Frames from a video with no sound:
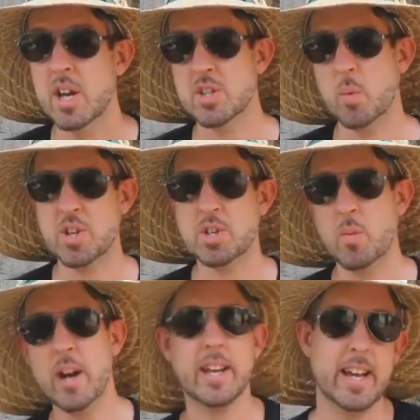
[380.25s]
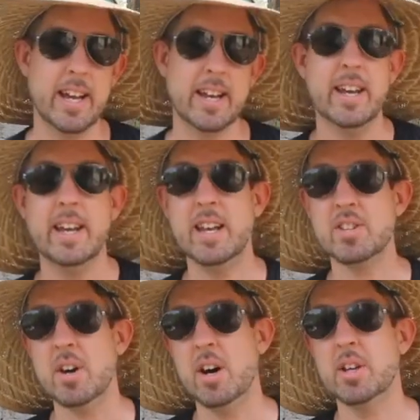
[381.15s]
So what you want to get
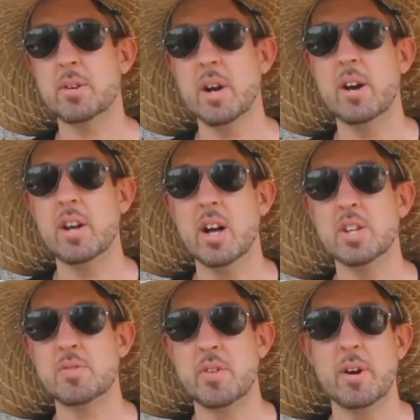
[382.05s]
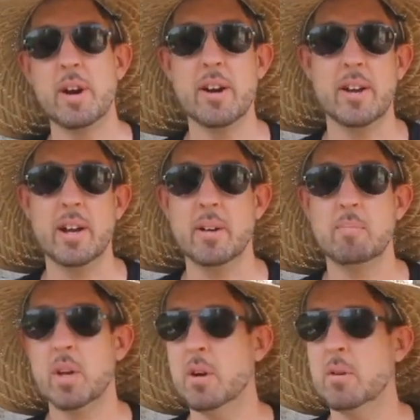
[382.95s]
is on-the-ground knowledge for your area.
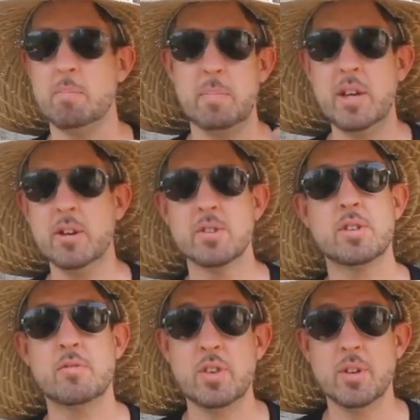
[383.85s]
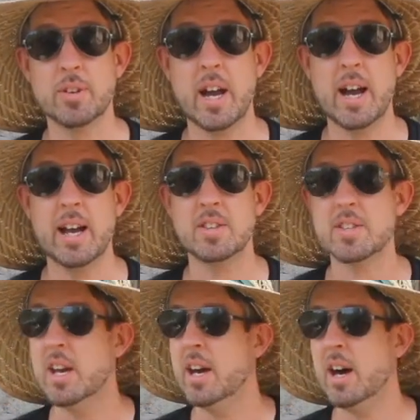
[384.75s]
There are Peterson field guides.